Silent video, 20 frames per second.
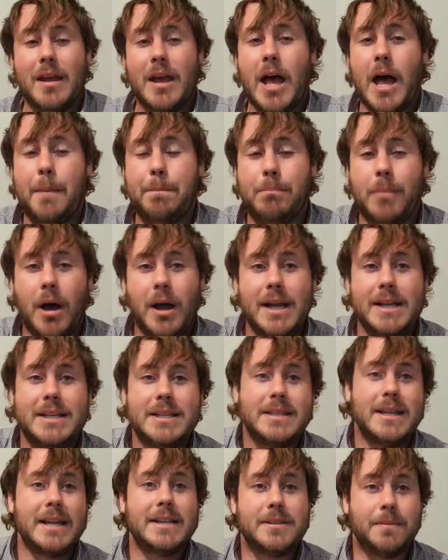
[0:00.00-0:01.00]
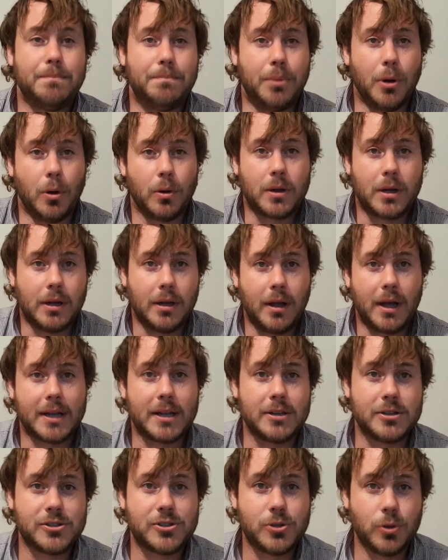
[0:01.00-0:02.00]
A mind needs a book like
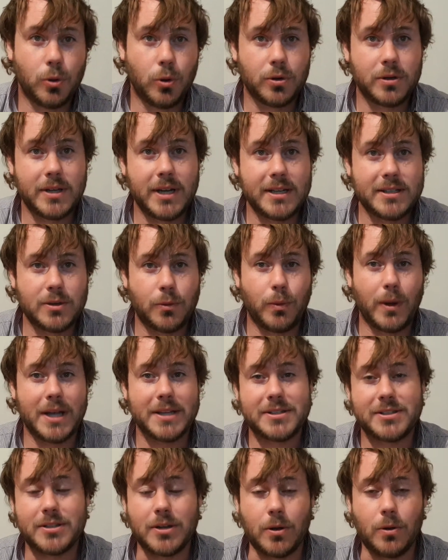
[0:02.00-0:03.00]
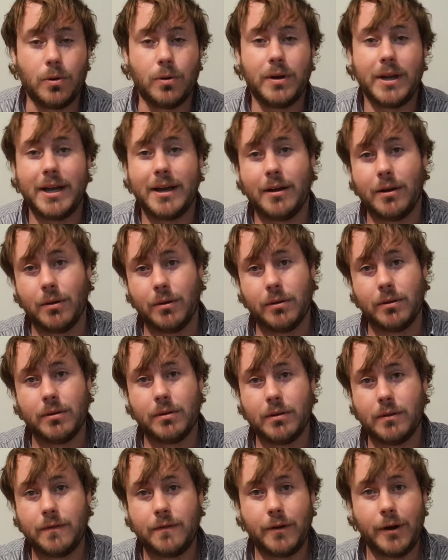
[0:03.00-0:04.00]
a sword needs a whetstone. Now,
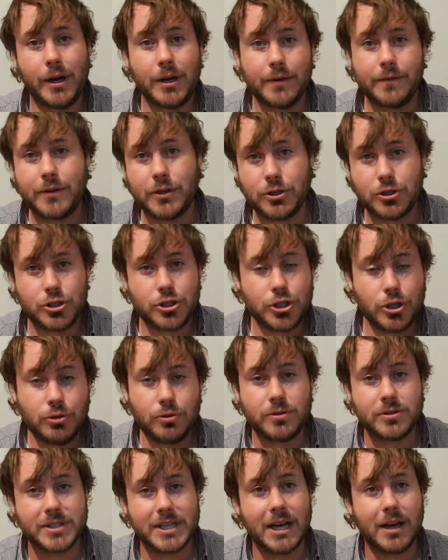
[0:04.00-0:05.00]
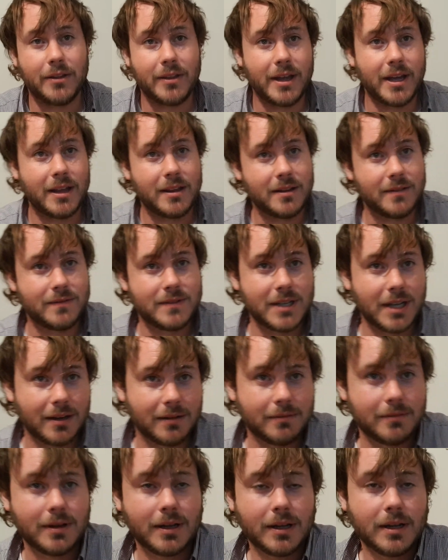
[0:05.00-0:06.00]
for any of you students out there that have
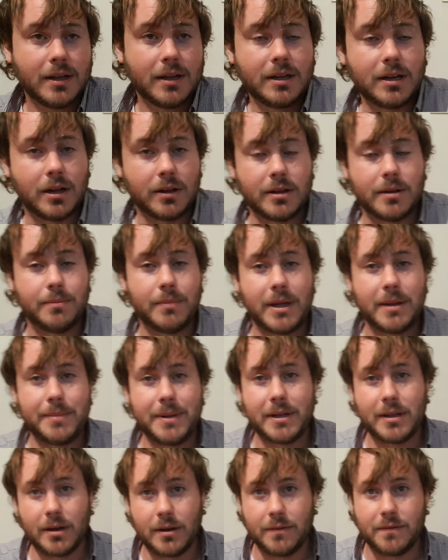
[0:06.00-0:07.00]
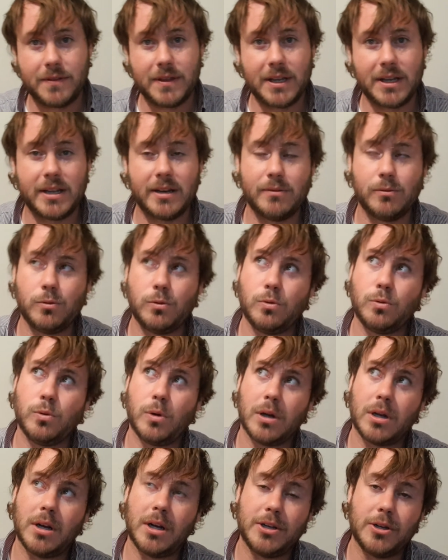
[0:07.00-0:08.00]
done, that may be kind of thinking, well,
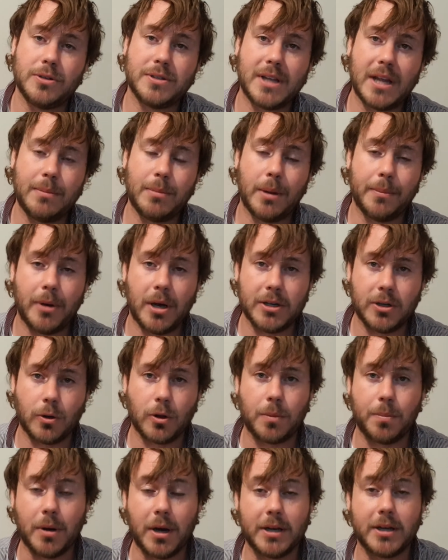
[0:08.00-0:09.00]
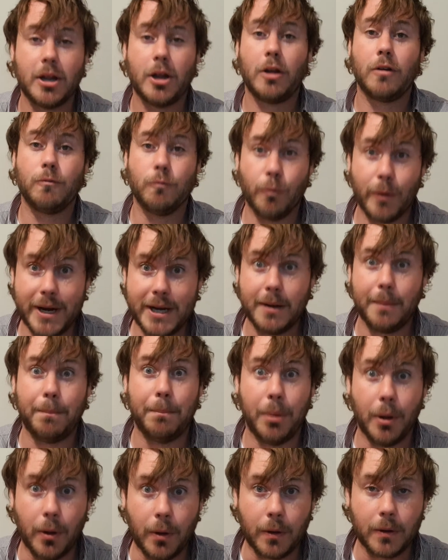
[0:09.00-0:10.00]
what can I do to keep my mind occupied? Read a
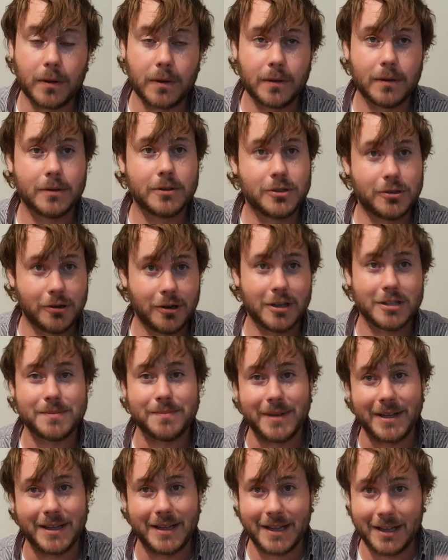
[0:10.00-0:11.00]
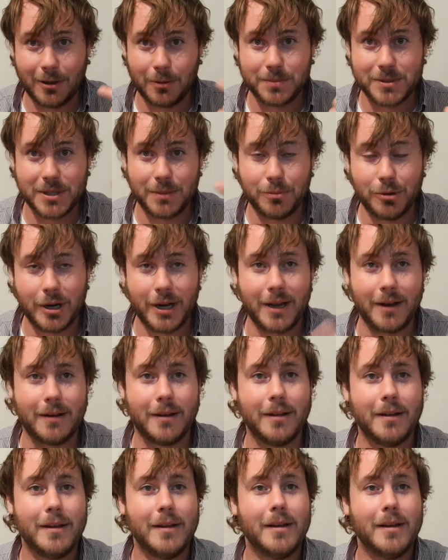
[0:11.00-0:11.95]
book. Trust me, it helps your brain.